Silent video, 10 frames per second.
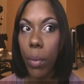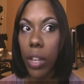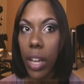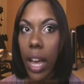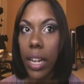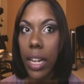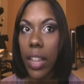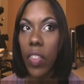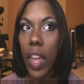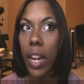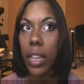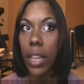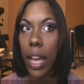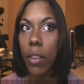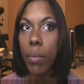formaldehyde in it that a
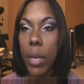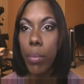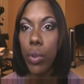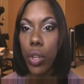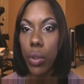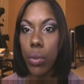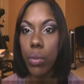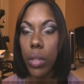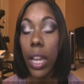lot of people use,